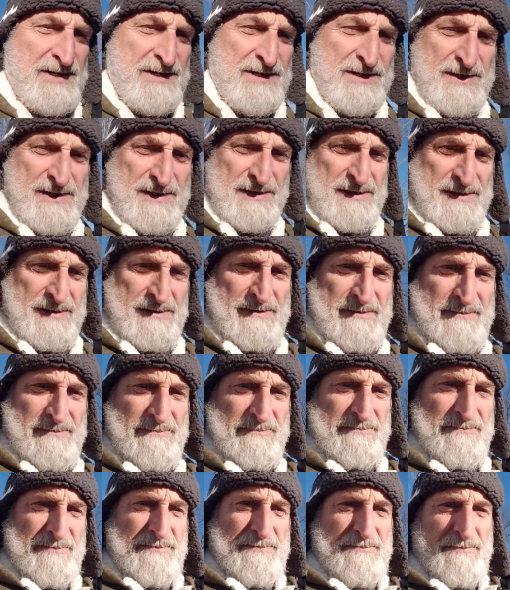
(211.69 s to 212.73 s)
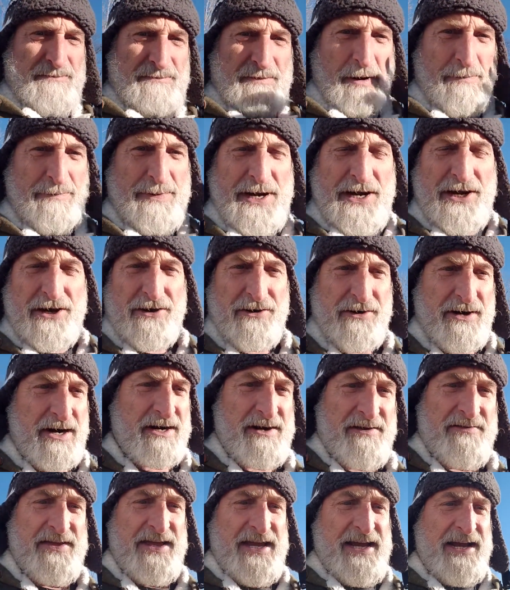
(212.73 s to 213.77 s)
appear out of the ether, out of the
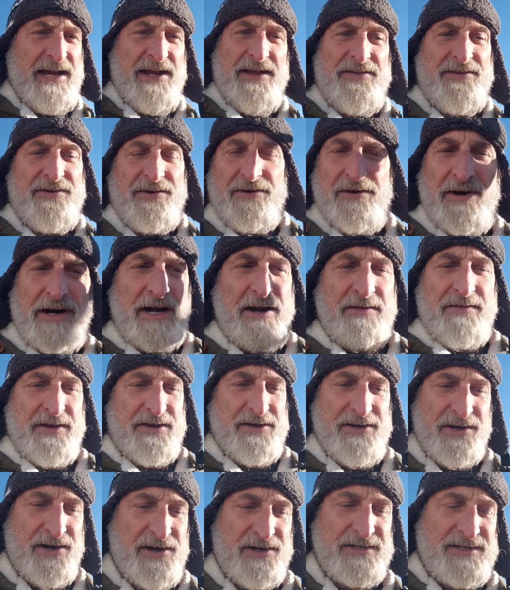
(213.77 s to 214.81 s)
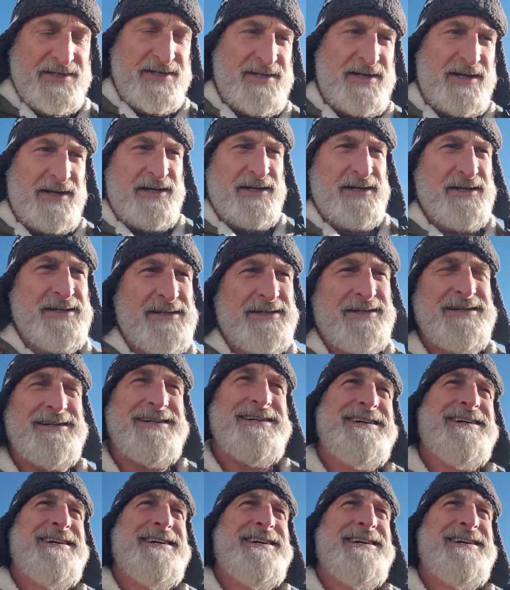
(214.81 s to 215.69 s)
dust, and